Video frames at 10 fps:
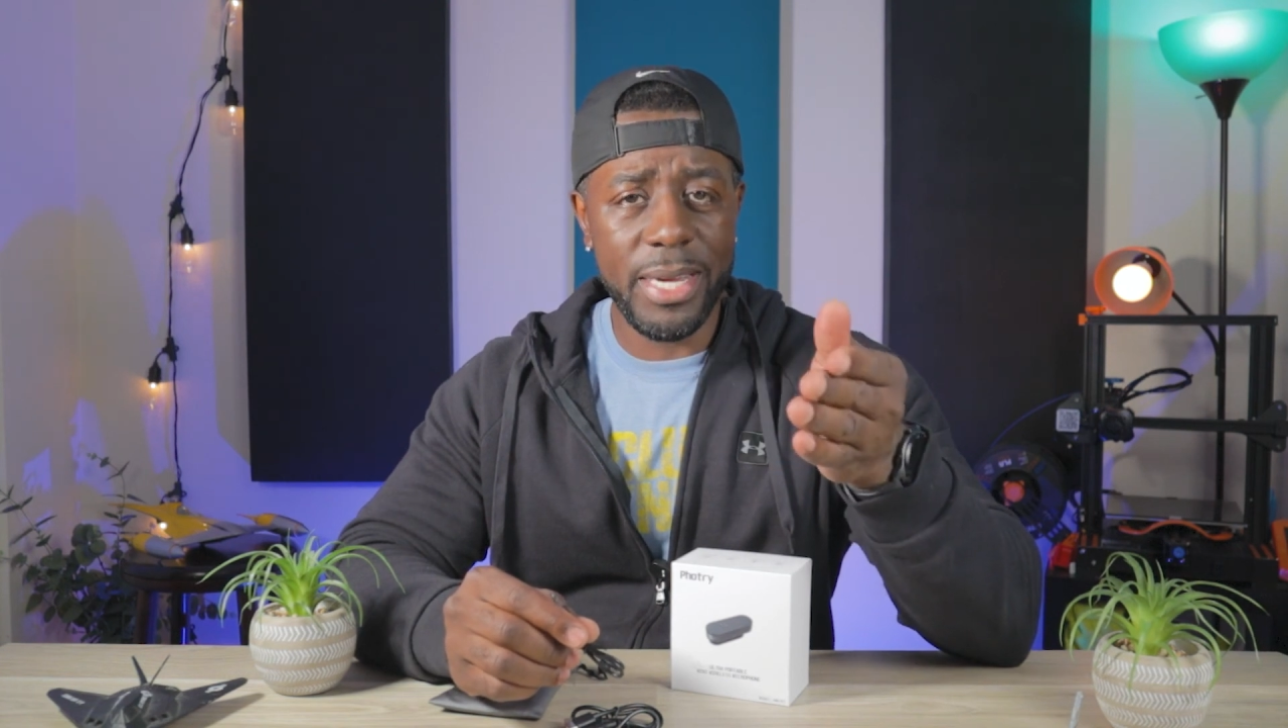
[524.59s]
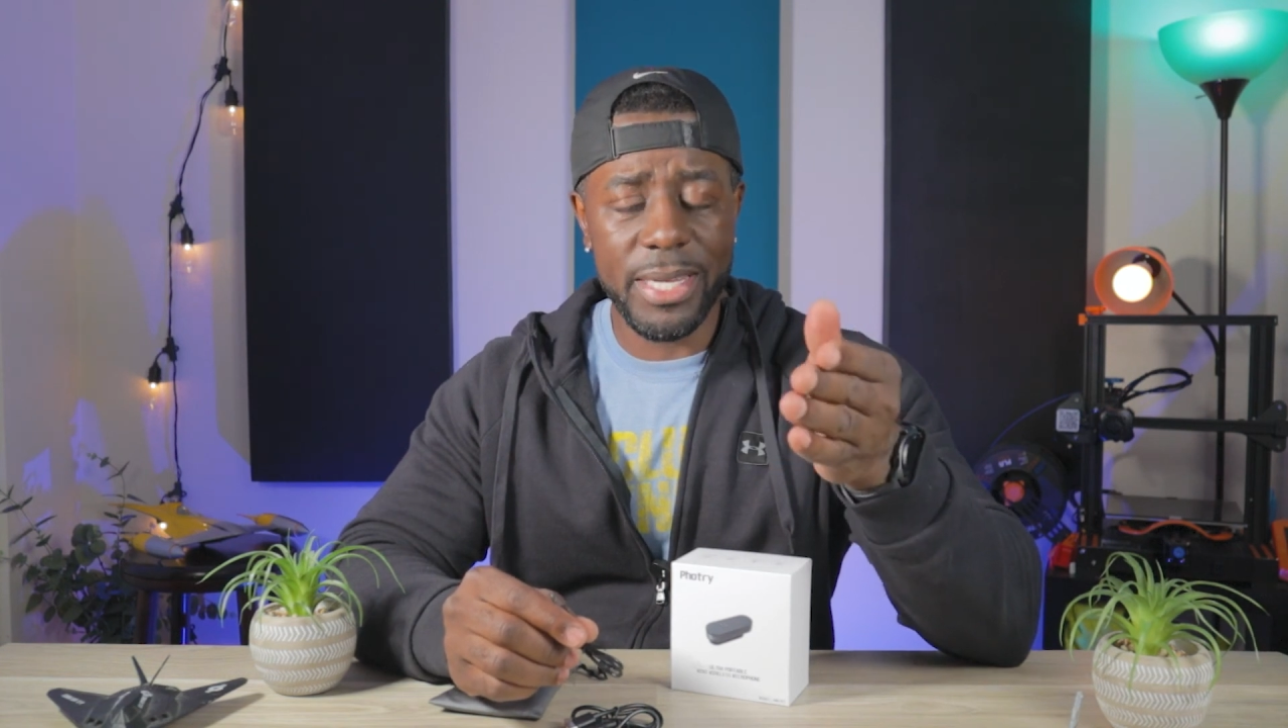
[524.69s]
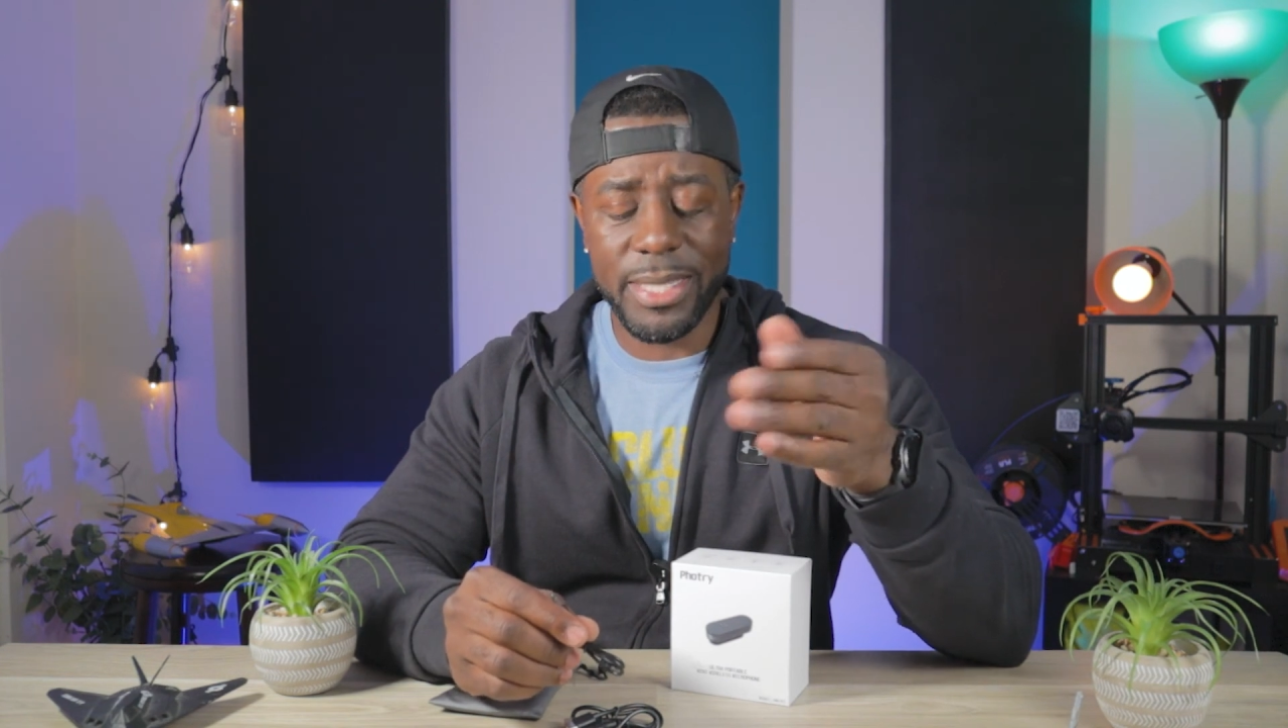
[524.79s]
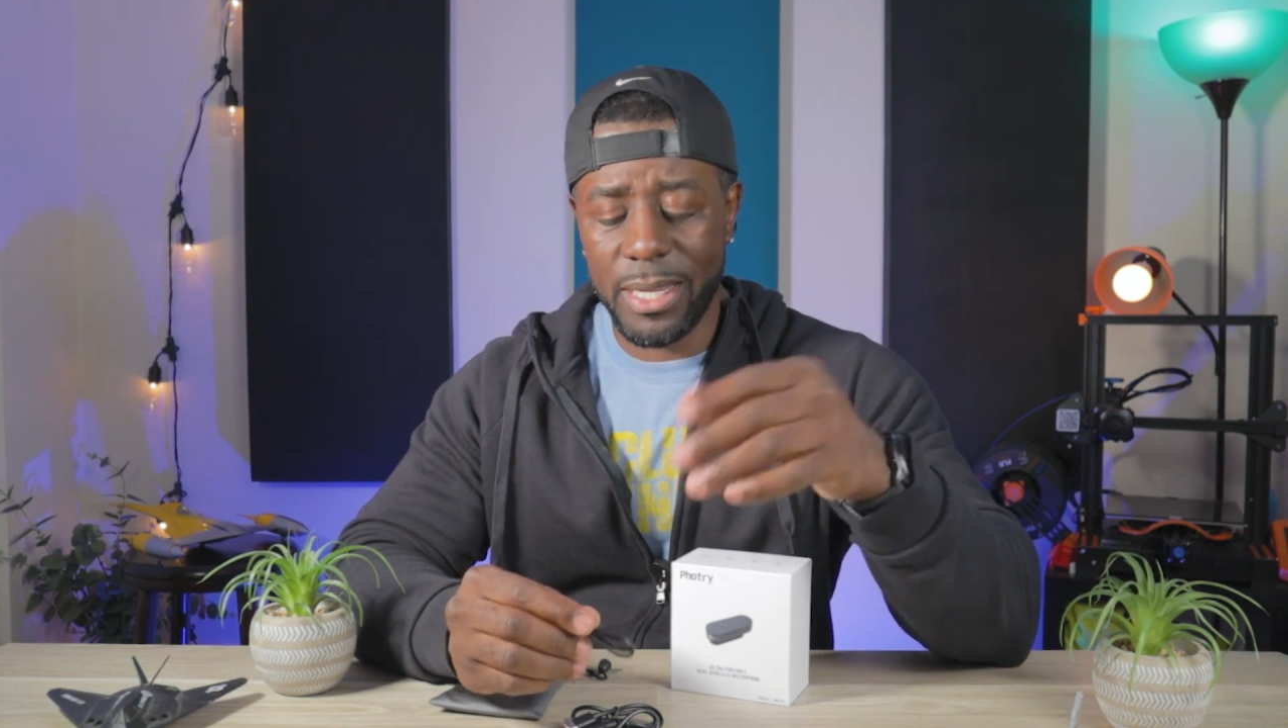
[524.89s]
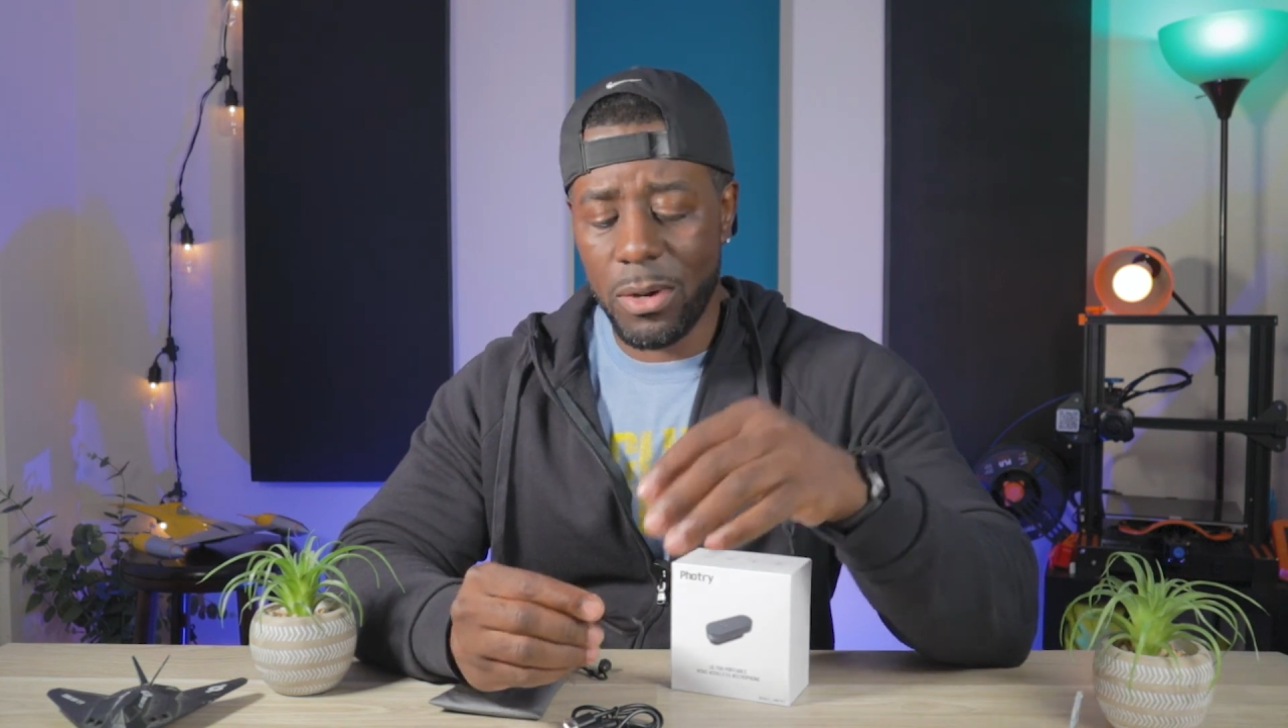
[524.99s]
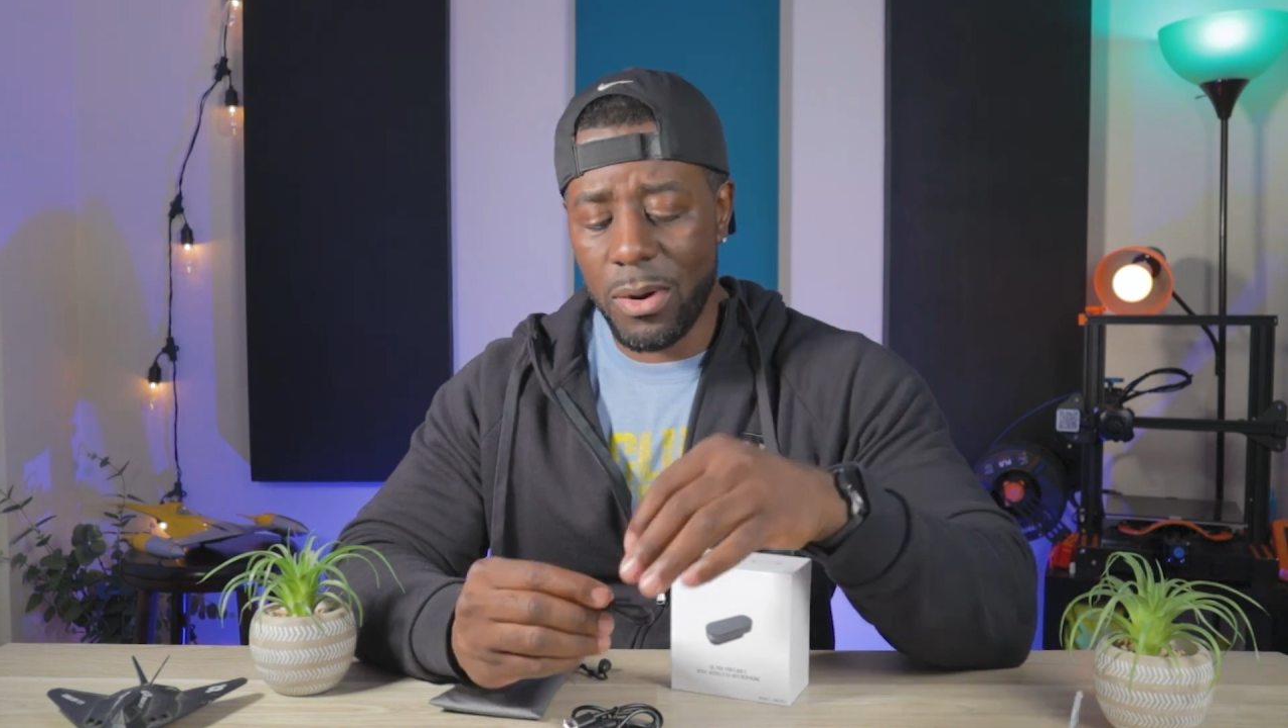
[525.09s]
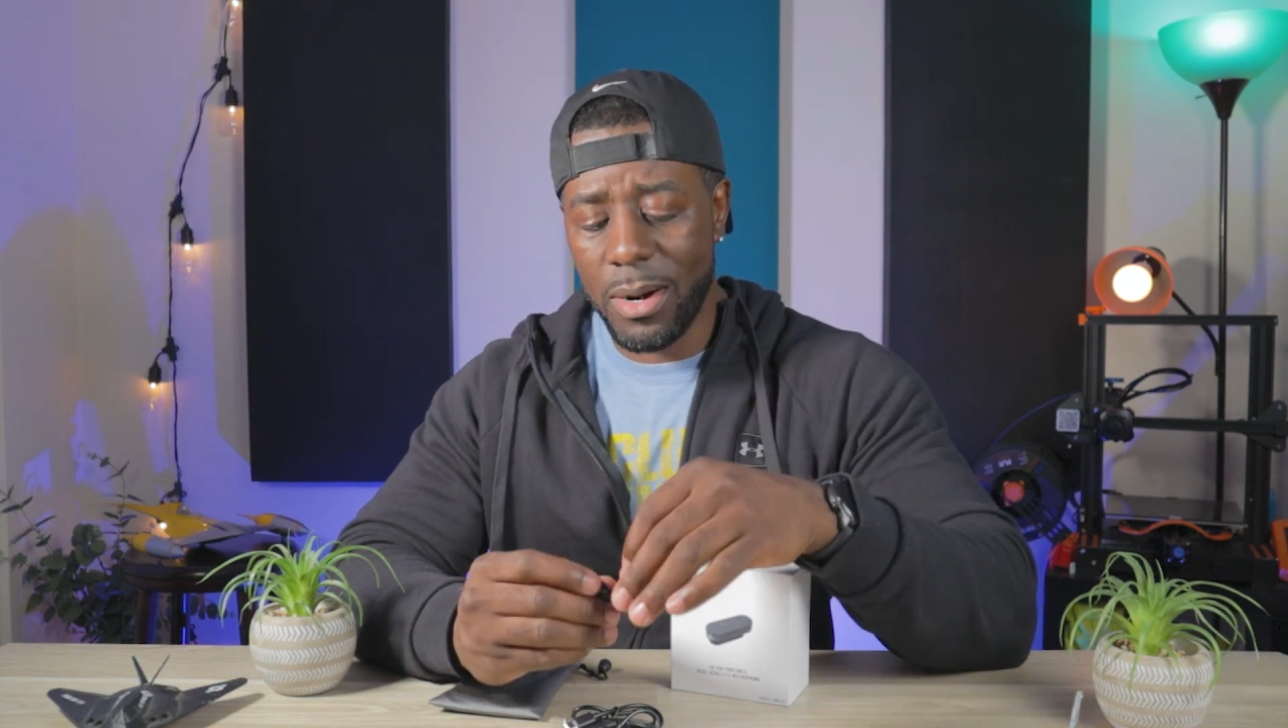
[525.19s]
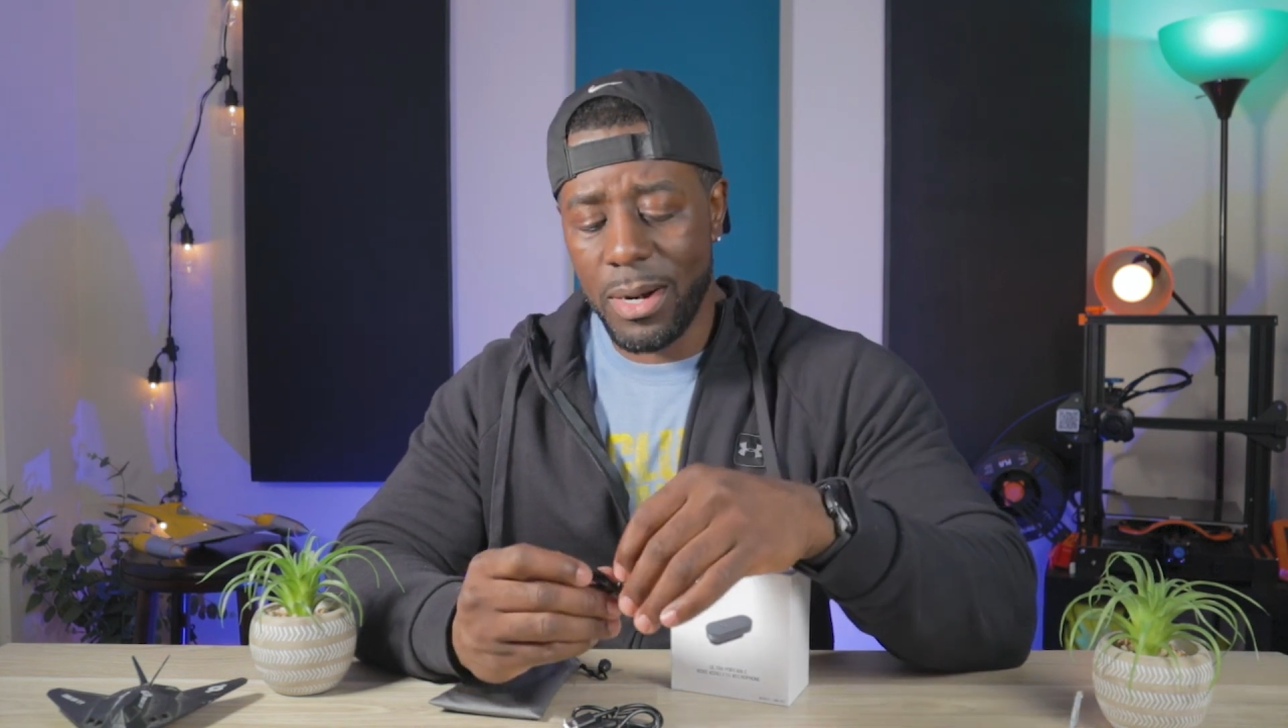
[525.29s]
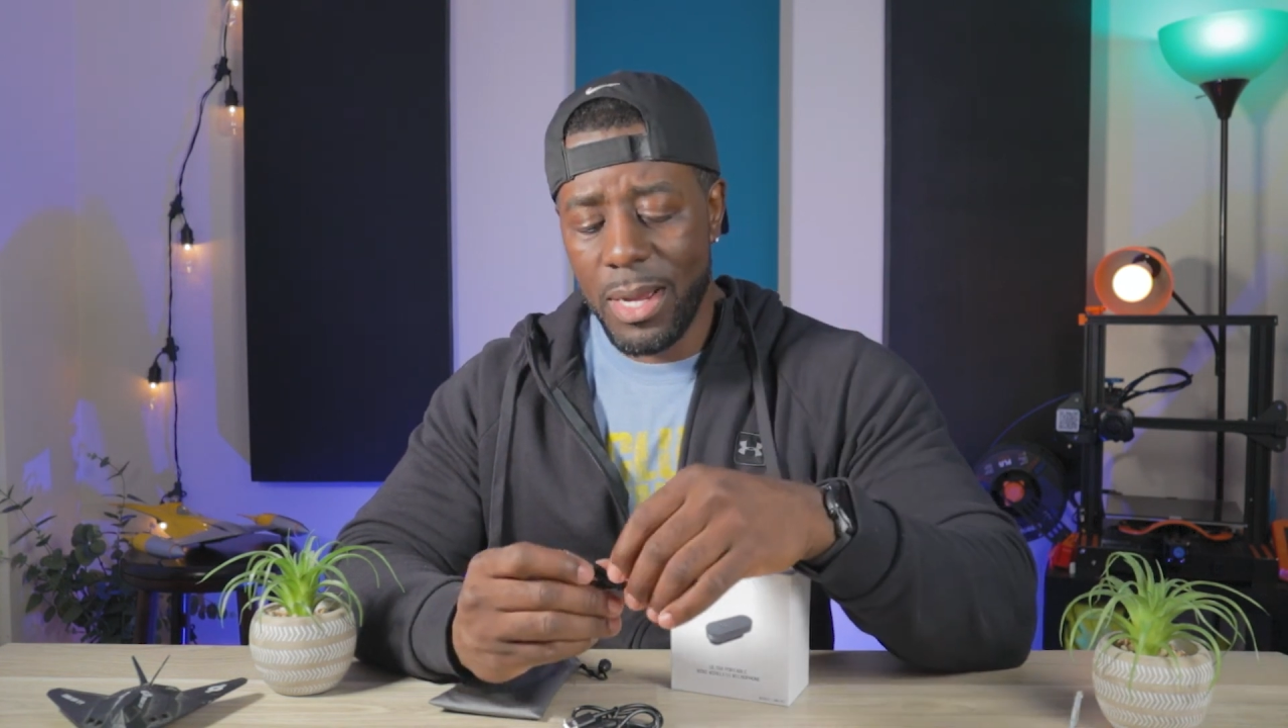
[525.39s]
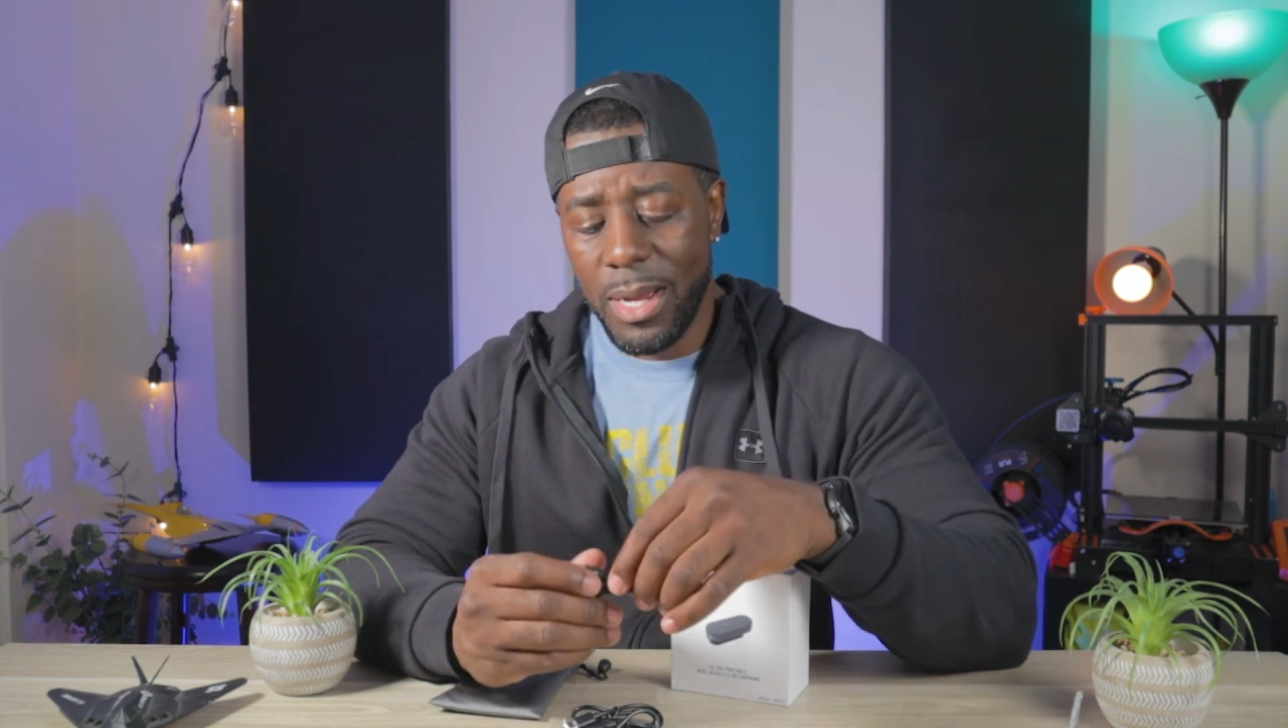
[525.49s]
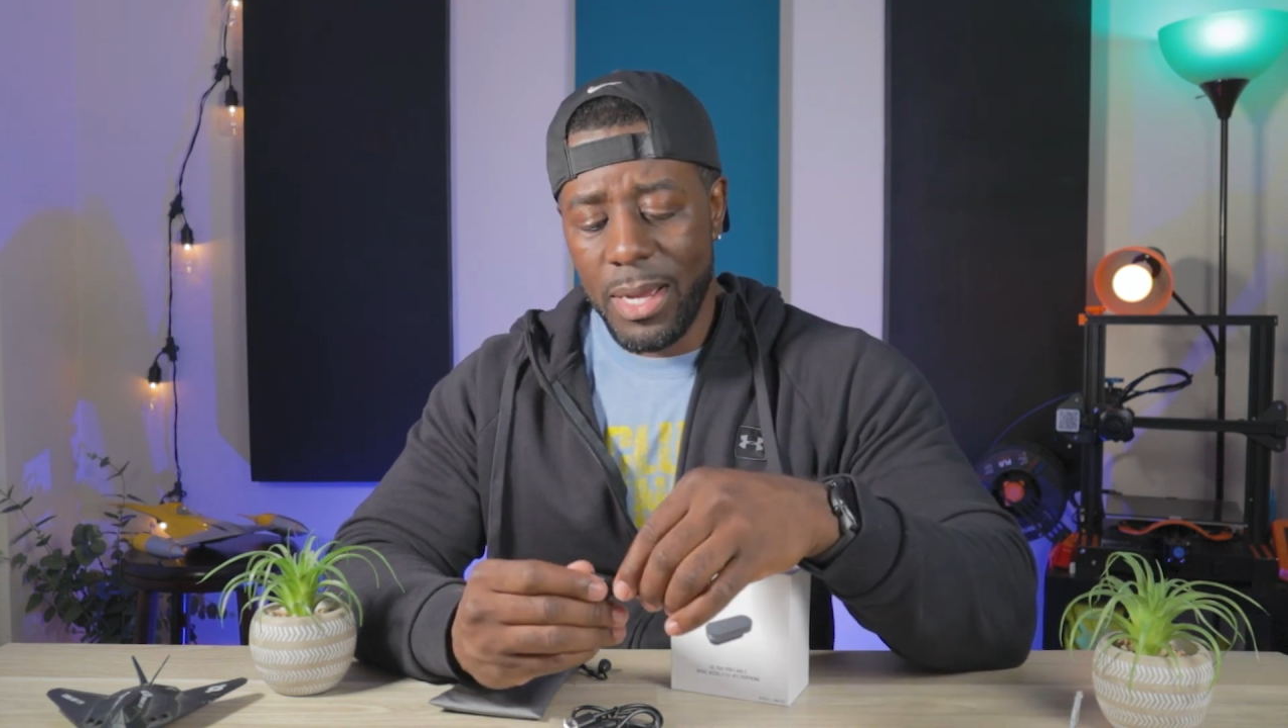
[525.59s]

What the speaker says: DSLR